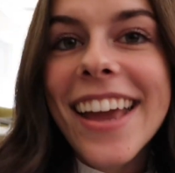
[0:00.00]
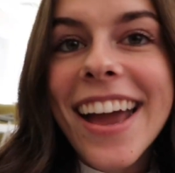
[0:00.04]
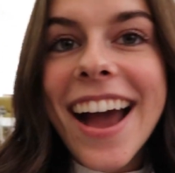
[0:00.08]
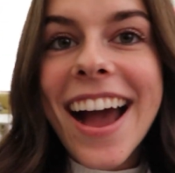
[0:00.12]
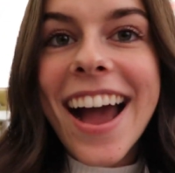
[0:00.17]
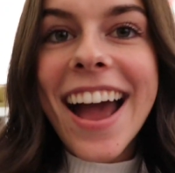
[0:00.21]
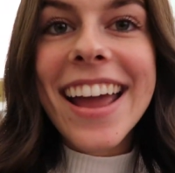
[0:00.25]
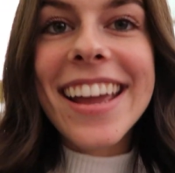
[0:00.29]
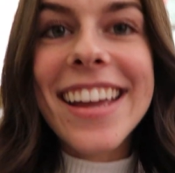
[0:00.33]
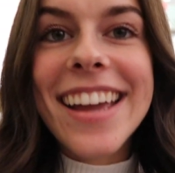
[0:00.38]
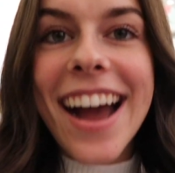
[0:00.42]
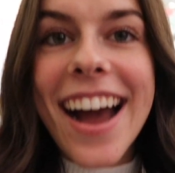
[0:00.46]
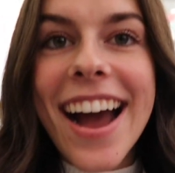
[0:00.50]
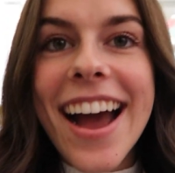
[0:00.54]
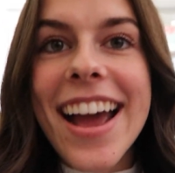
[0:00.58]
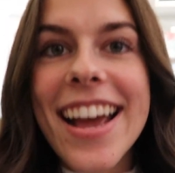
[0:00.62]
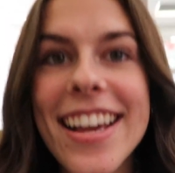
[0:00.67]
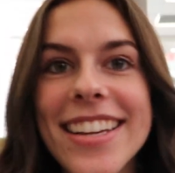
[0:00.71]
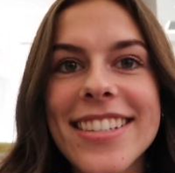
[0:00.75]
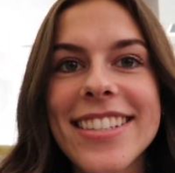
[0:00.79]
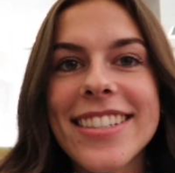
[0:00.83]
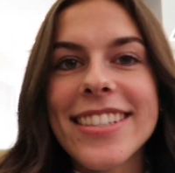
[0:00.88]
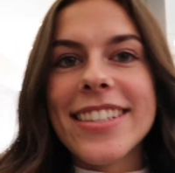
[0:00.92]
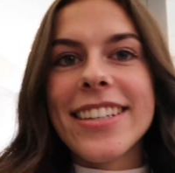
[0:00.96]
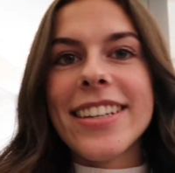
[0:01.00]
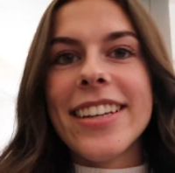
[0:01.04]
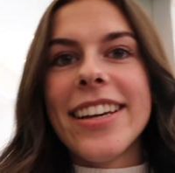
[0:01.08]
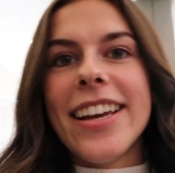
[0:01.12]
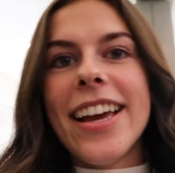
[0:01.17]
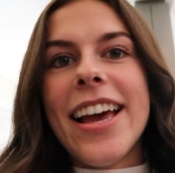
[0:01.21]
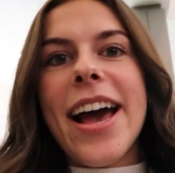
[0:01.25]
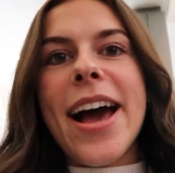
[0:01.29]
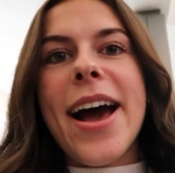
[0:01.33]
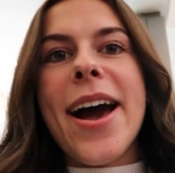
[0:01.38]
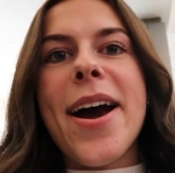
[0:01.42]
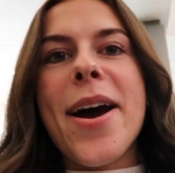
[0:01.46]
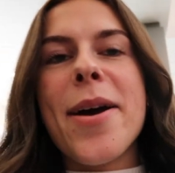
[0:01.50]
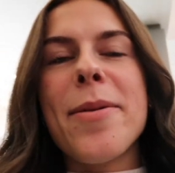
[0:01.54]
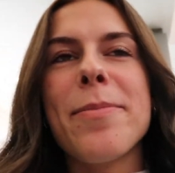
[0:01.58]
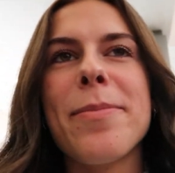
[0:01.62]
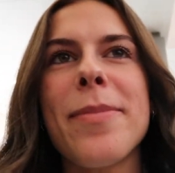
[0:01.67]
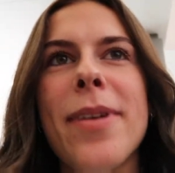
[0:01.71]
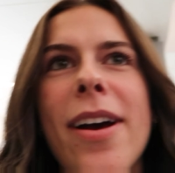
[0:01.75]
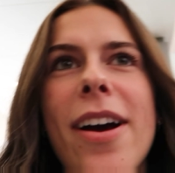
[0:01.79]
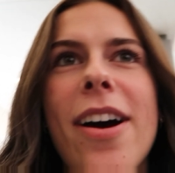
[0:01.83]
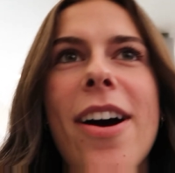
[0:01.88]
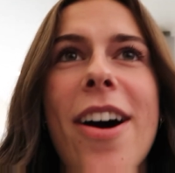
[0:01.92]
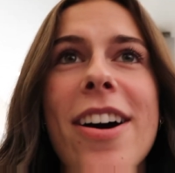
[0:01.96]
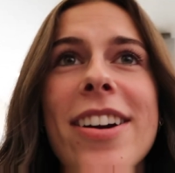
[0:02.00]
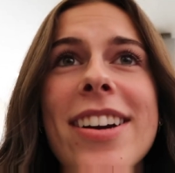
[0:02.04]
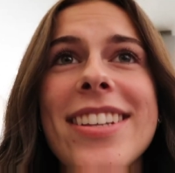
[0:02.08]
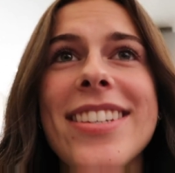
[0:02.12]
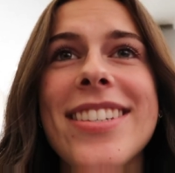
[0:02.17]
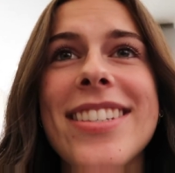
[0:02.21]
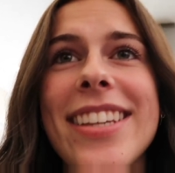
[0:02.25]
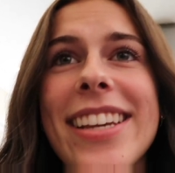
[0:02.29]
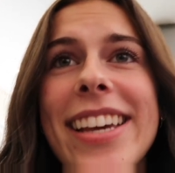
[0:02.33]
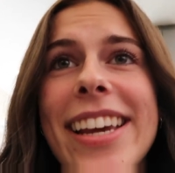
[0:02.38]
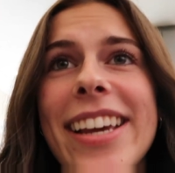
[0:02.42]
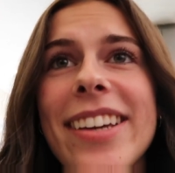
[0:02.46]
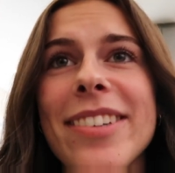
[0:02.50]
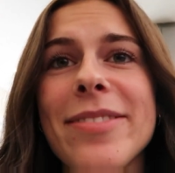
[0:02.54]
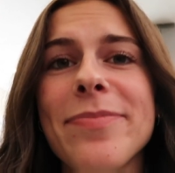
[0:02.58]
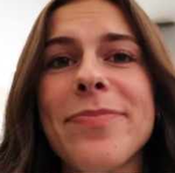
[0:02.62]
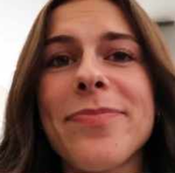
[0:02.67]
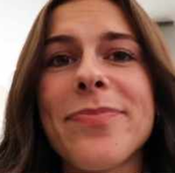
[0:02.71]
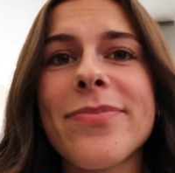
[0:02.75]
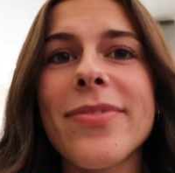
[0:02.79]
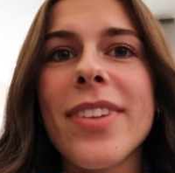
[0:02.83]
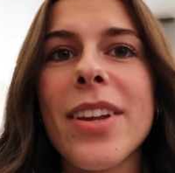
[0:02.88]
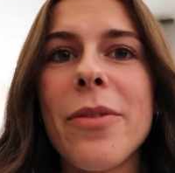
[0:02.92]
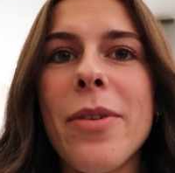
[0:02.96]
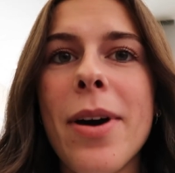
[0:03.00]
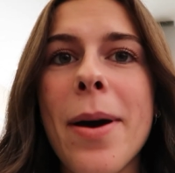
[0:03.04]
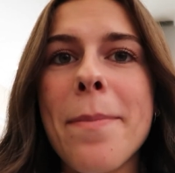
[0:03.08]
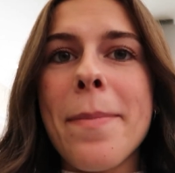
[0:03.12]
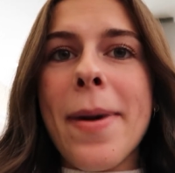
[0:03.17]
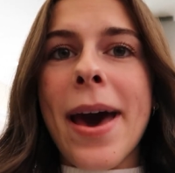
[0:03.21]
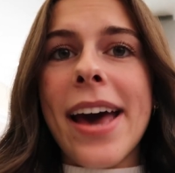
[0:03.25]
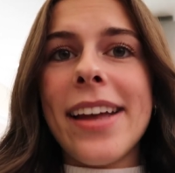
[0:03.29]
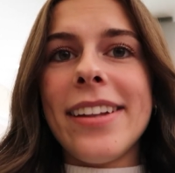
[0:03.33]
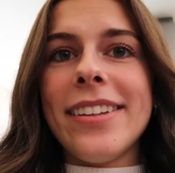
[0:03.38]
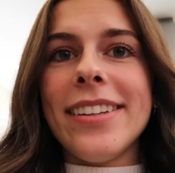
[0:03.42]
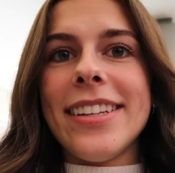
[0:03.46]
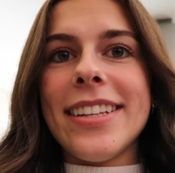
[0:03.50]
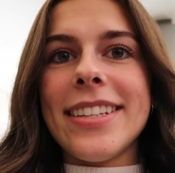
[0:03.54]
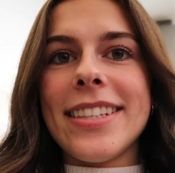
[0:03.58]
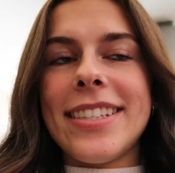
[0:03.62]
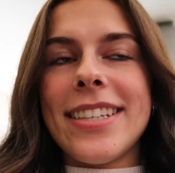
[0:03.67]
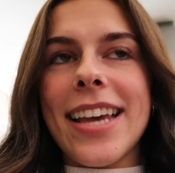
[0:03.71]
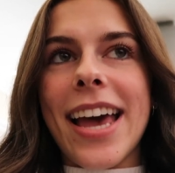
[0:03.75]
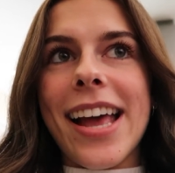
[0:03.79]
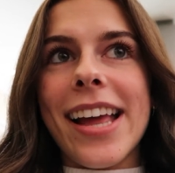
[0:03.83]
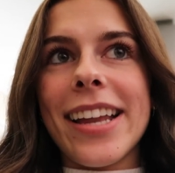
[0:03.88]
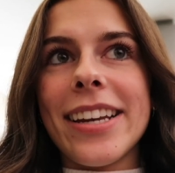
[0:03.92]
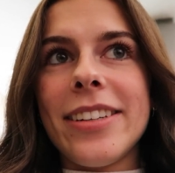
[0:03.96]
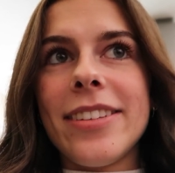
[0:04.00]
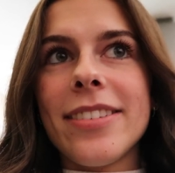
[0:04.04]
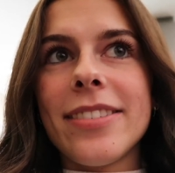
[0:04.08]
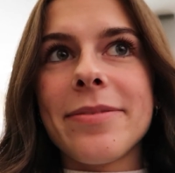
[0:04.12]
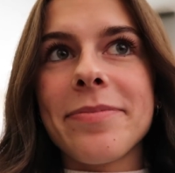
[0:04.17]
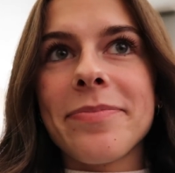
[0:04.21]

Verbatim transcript: Hi guys. Um, honestly, what Madeline said.